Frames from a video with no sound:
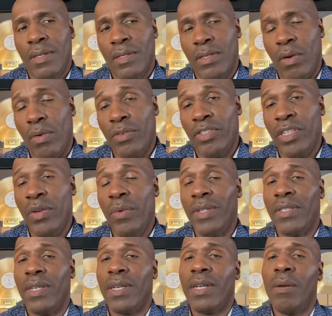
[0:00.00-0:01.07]
So she
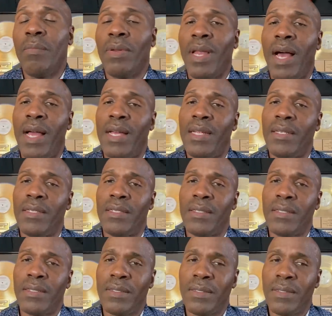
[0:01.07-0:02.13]
was in compliance
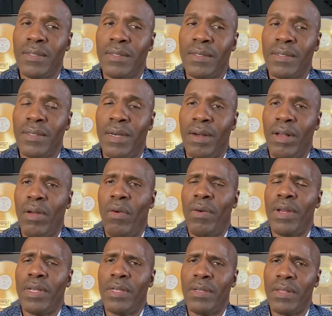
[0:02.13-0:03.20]

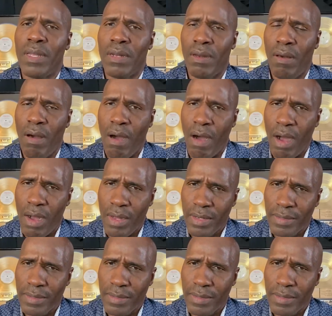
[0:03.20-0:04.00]
according to the law.